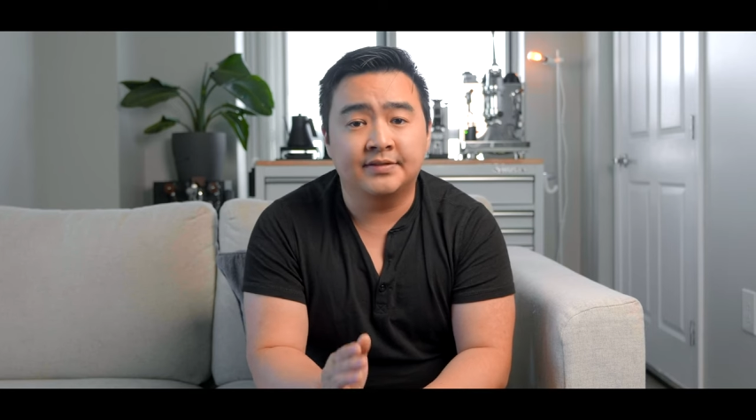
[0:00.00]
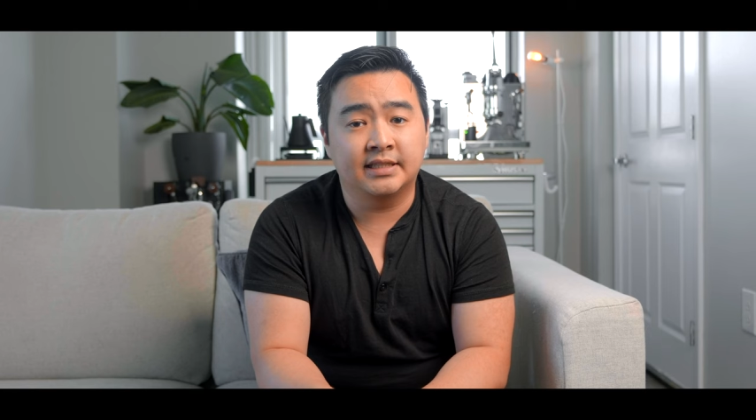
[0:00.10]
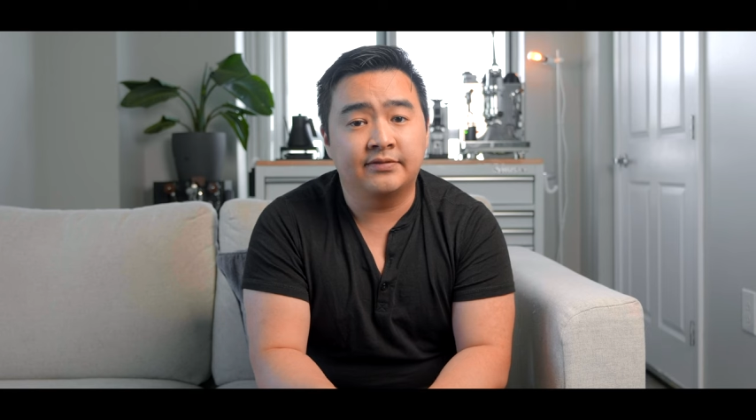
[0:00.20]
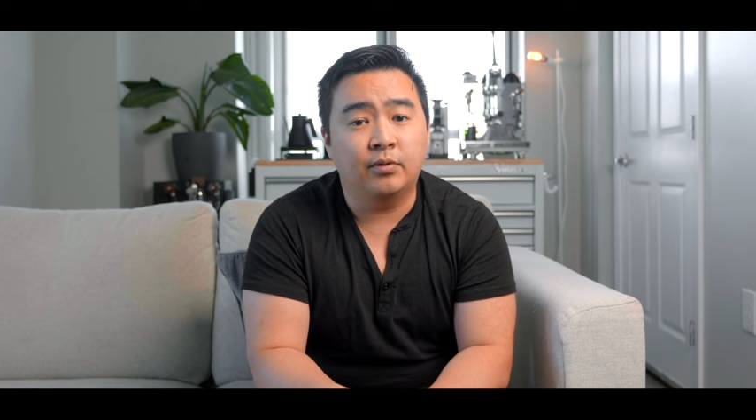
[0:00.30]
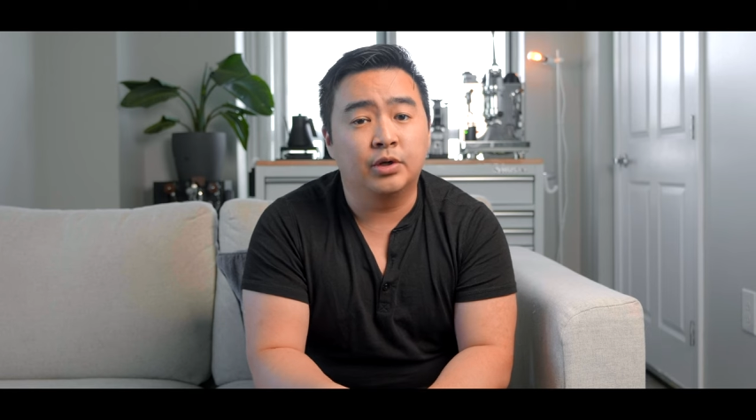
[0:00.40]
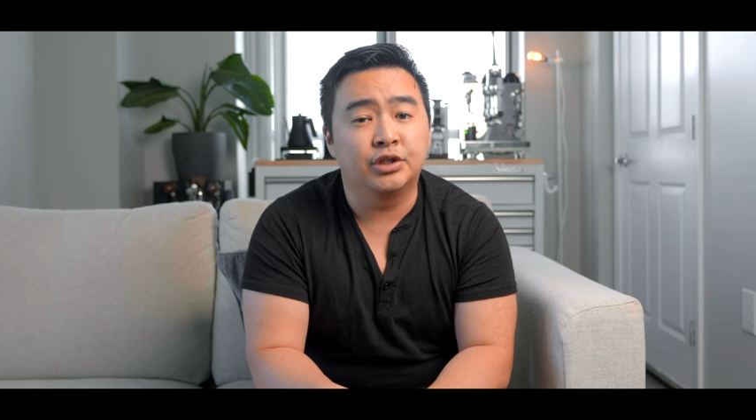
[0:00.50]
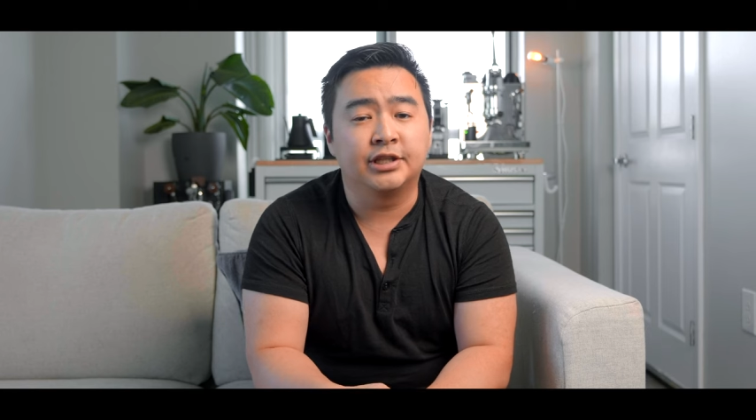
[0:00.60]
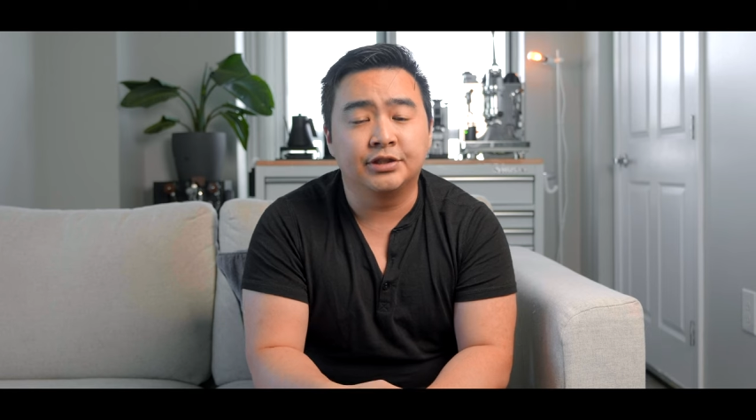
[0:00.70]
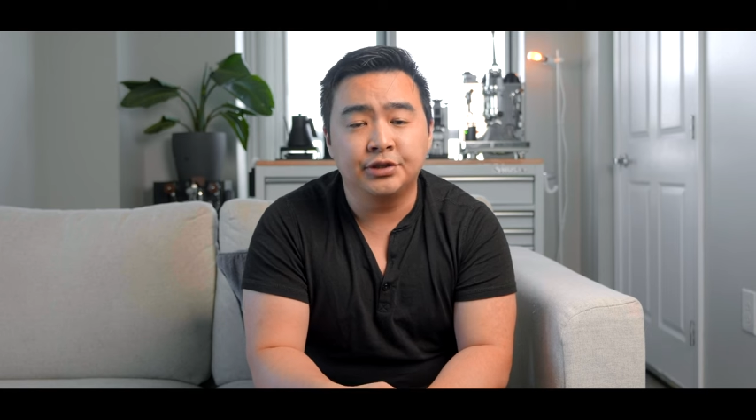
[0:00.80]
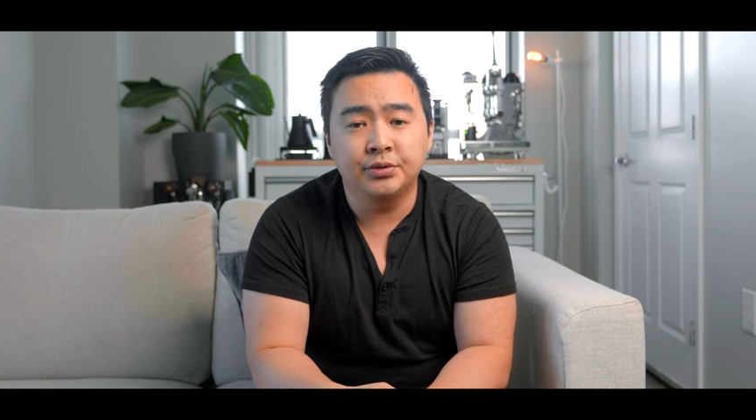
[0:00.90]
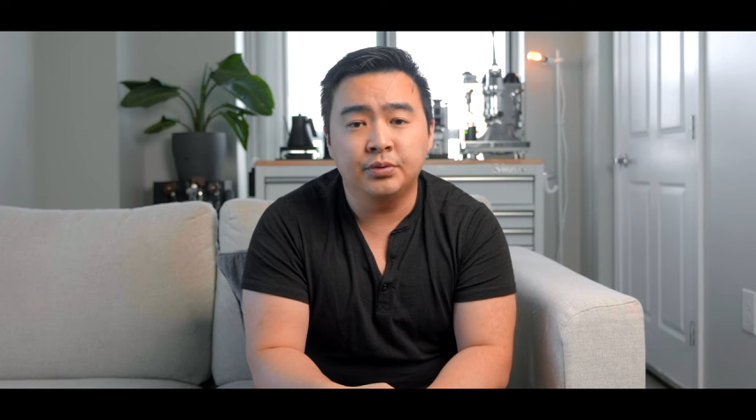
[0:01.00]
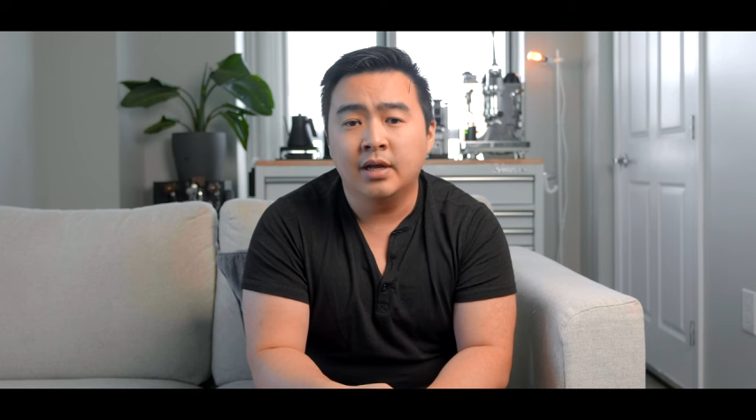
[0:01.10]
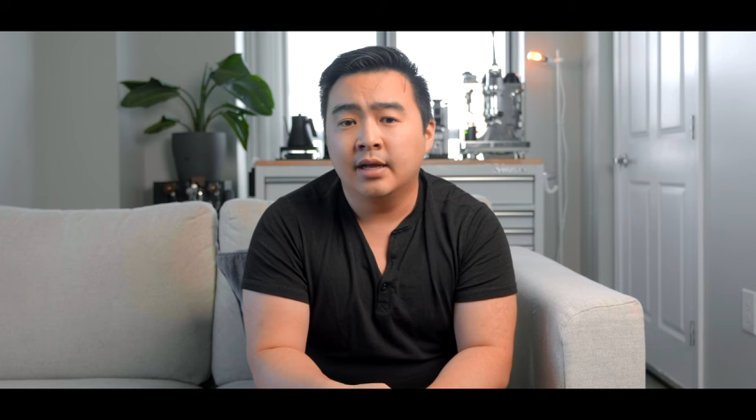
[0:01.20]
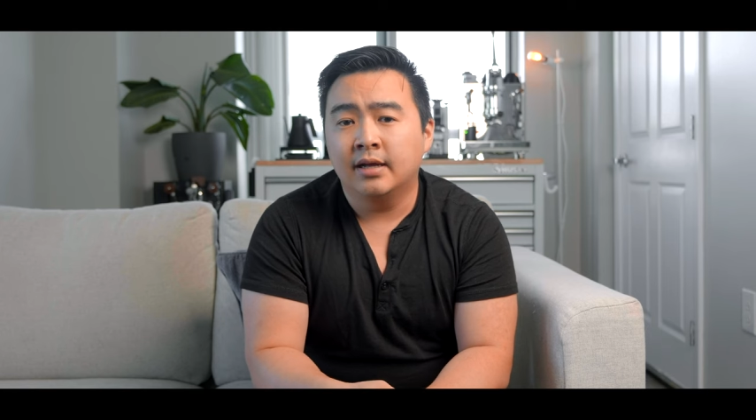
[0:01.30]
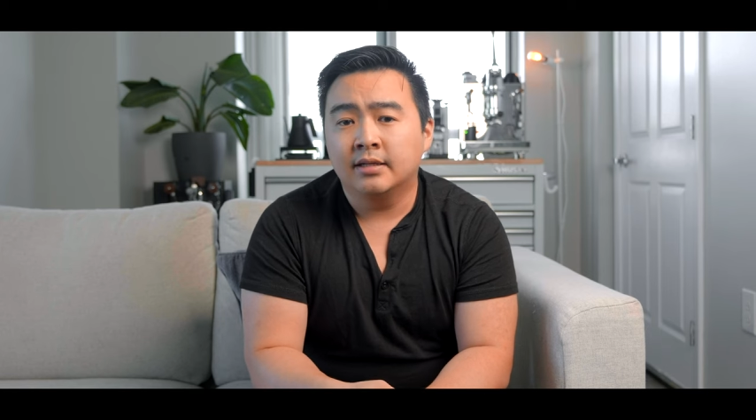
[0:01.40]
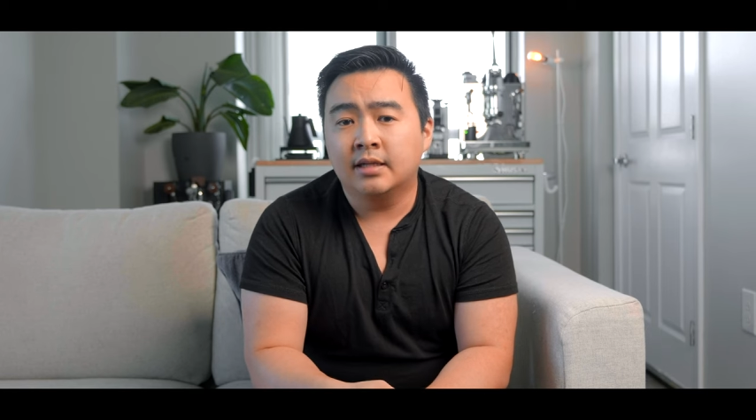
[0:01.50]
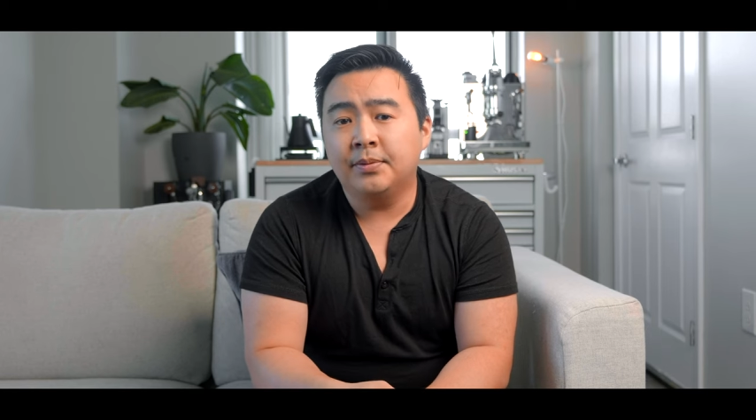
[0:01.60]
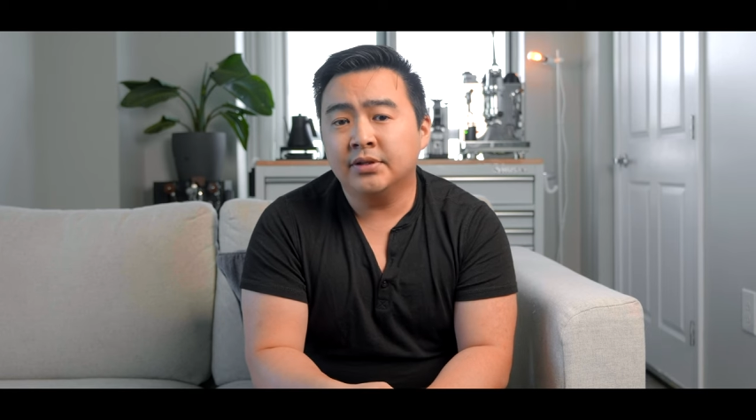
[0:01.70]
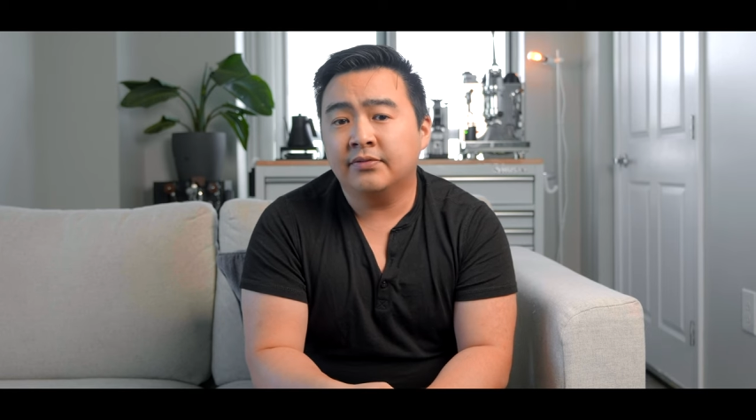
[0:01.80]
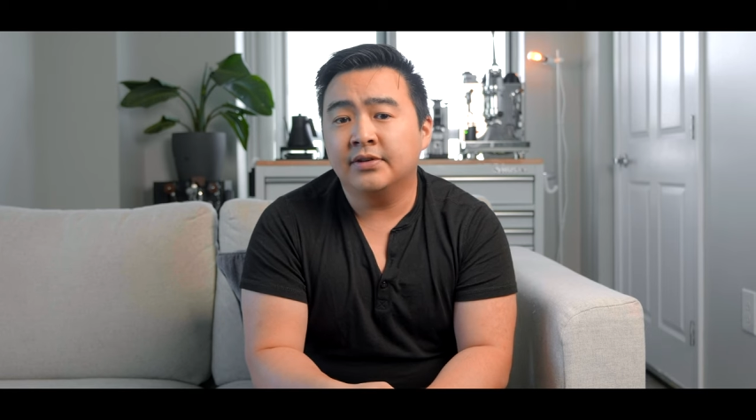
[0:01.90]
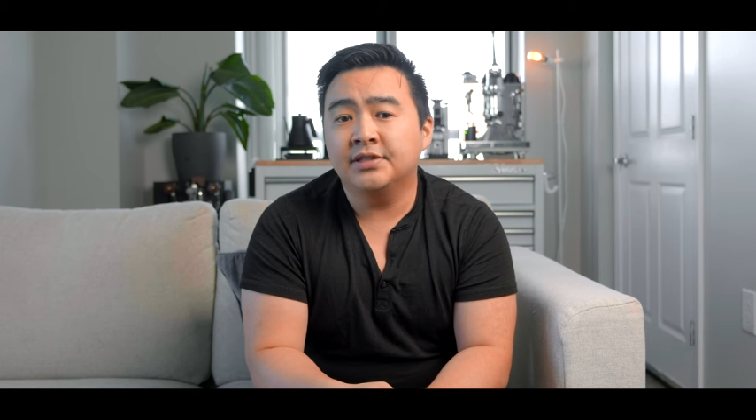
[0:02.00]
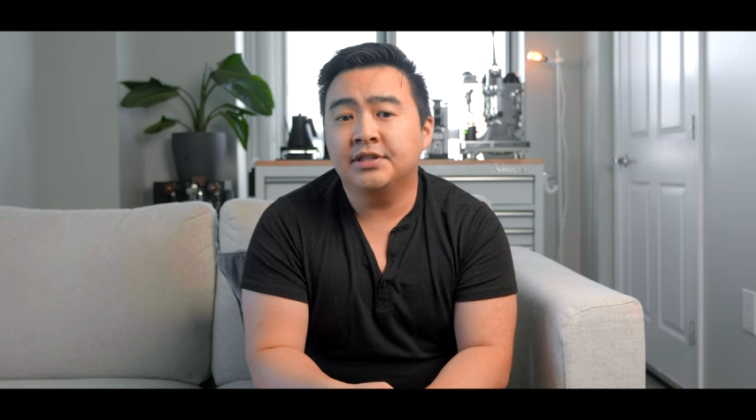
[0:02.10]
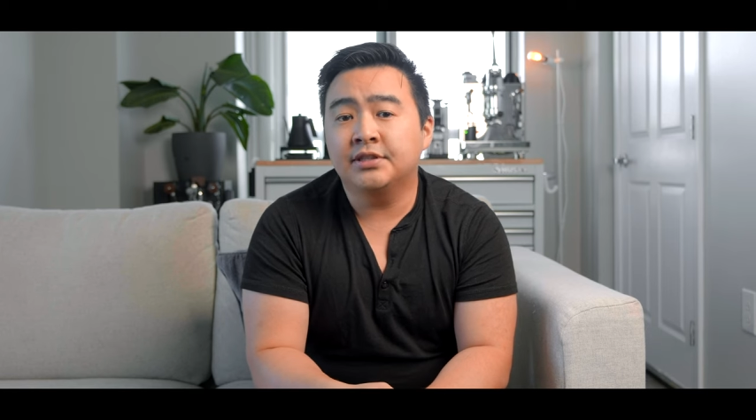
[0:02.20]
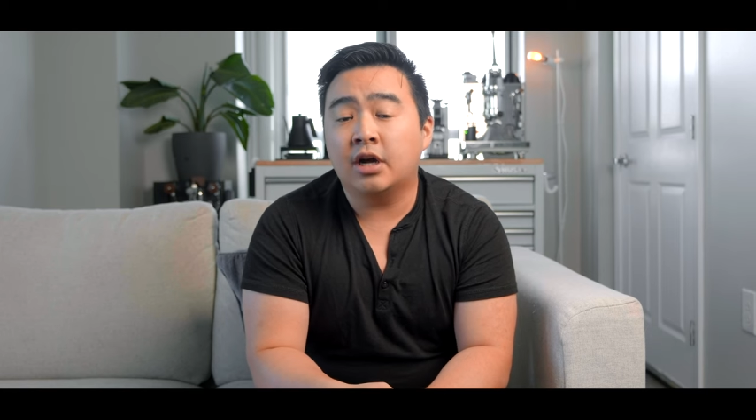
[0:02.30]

sixty-four Gen two, the build differences